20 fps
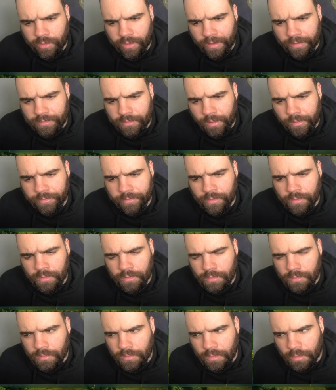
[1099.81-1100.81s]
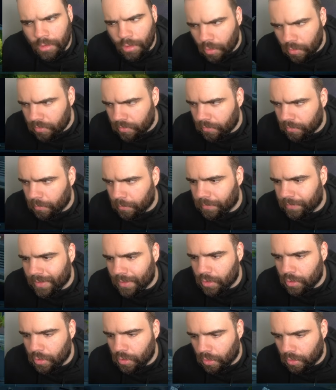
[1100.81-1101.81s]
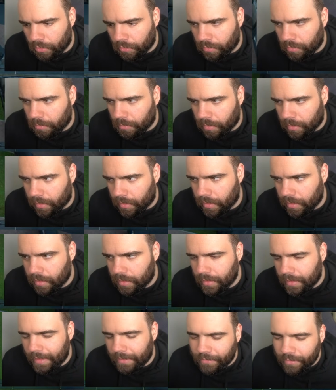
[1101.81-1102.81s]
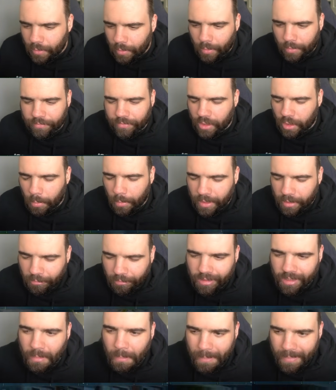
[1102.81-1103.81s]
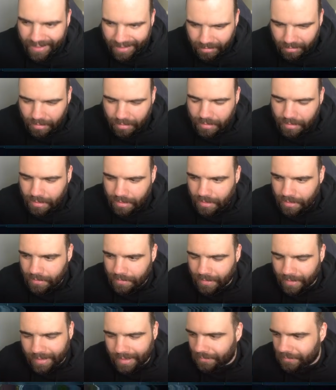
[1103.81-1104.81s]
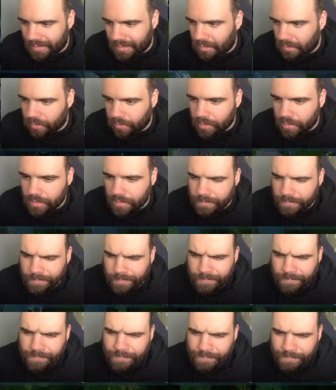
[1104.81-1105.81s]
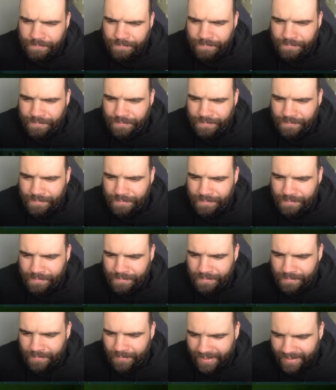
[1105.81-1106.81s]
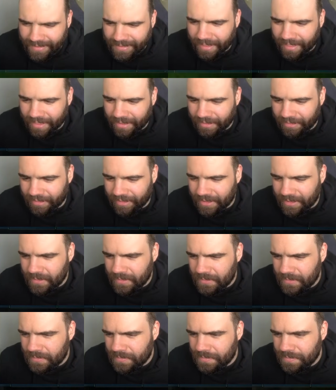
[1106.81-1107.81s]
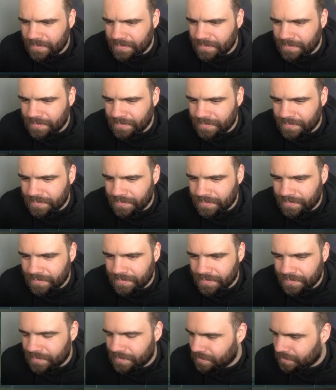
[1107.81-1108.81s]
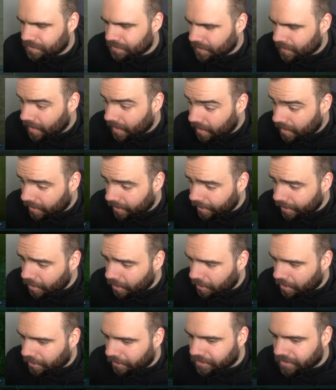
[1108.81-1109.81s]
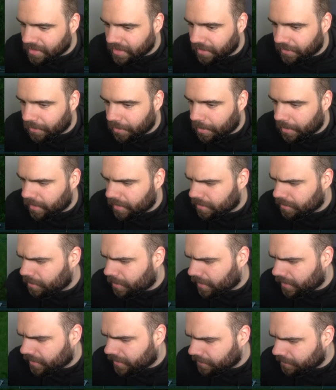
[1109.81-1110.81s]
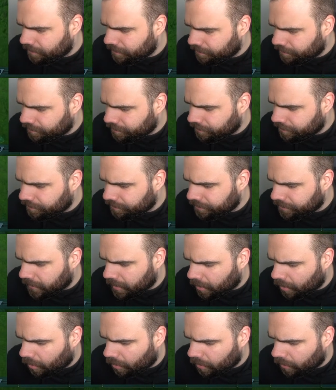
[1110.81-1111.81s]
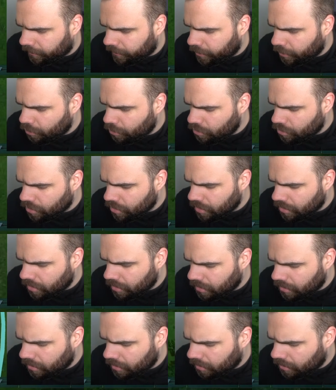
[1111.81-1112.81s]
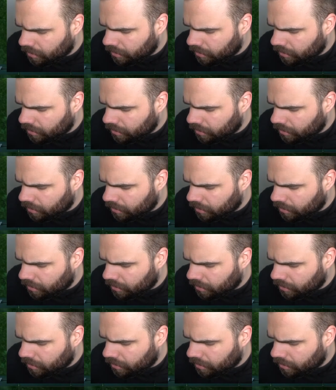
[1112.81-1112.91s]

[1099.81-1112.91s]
You have to have lots of something or none of something. If you go anywhere in the middle, it never looks good. That's the theory. There's a lot of theories that never panned out. Cold fusion.